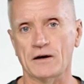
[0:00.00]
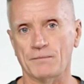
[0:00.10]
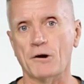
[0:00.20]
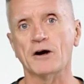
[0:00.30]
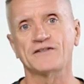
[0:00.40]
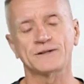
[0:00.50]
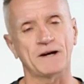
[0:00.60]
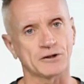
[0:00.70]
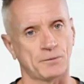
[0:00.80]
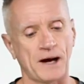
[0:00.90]
are part of a
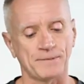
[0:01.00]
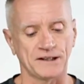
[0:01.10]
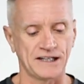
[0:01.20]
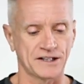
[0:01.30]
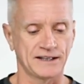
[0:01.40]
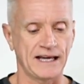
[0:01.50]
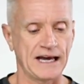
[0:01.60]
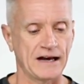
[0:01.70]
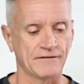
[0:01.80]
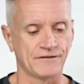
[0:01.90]
special population. They
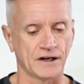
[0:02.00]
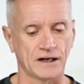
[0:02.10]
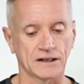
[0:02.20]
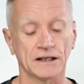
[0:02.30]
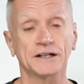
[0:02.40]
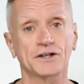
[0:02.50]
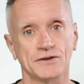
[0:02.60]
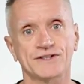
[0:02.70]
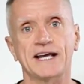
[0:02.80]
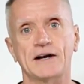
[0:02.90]
have uh,
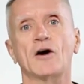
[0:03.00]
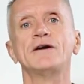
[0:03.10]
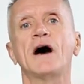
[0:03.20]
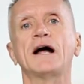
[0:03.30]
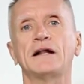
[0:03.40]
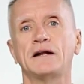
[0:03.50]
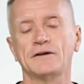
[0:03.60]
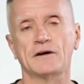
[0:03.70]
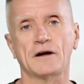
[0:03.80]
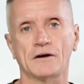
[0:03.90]
issues that are not
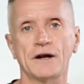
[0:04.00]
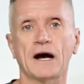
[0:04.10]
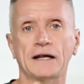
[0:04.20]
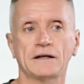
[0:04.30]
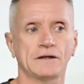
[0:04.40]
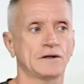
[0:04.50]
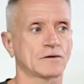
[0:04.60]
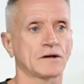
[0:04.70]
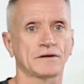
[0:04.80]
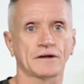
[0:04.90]
are not you know
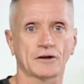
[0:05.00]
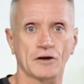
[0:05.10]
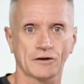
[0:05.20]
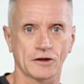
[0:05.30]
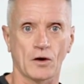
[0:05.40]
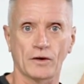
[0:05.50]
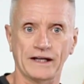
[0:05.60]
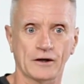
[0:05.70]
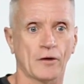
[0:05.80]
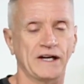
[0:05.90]
go
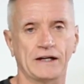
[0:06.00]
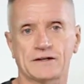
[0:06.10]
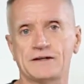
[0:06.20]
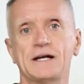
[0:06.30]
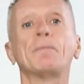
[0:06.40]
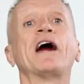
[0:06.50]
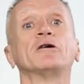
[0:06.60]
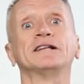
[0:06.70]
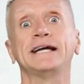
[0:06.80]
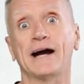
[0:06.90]
going into the
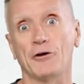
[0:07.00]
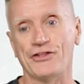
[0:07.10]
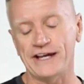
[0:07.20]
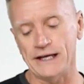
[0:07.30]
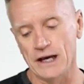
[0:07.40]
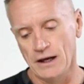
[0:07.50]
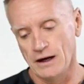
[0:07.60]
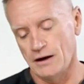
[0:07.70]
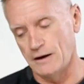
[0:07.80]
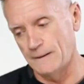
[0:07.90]
apparently healthy
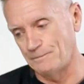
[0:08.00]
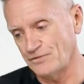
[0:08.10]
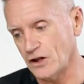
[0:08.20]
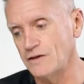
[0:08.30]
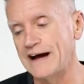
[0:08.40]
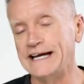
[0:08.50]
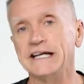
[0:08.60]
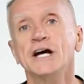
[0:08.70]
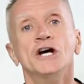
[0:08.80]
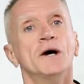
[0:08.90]
um, client.
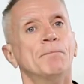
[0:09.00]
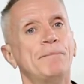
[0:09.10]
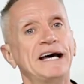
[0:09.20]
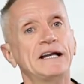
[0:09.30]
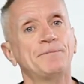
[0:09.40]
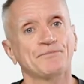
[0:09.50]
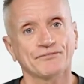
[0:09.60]
But